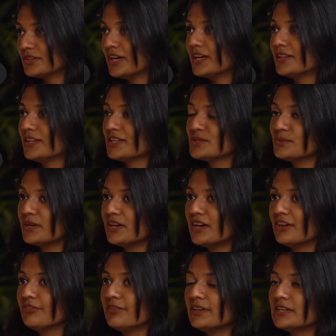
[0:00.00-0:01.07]
And that's why
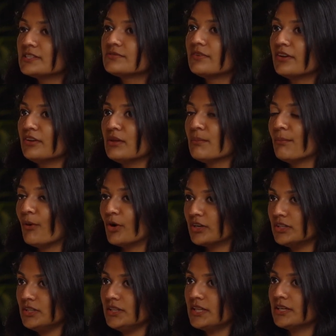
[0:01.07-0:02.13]
I feel it's very
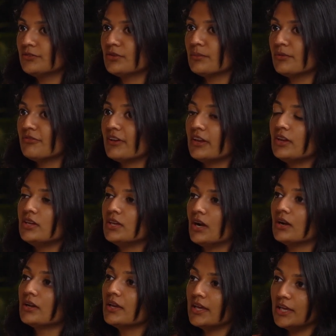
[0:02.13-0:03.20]
important that from a very
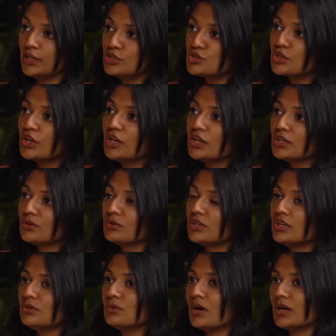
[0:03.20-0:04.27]
young age, you
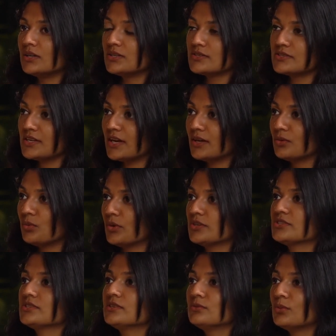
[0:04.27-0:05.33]
need to understand
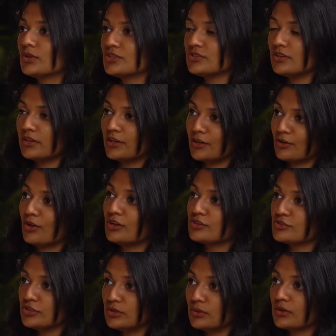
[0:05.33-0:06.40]
what's the
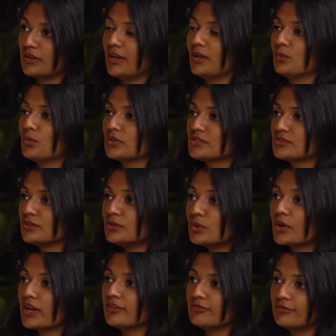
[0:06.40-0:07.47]
technology look like, what's the
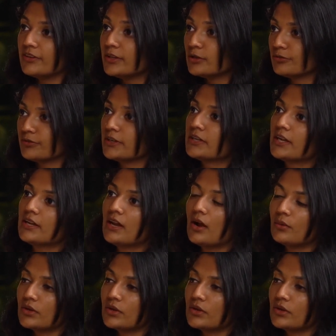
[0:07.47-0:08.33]
look and feel of it, and how